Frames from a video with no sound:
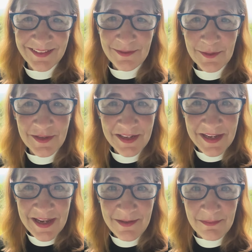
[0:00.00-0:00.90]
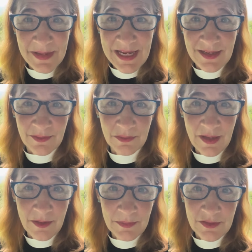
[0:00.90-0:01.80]
If you're going to eat meat,
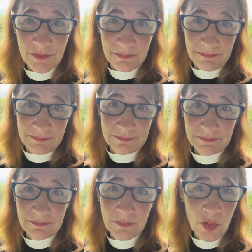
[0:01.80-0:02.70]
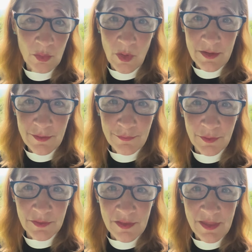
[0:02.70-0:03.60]
how much more
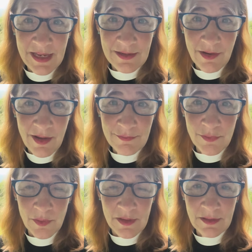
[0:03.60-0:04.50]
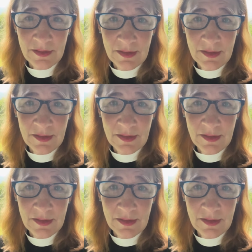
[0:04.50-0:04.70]
wonderful to thank God for it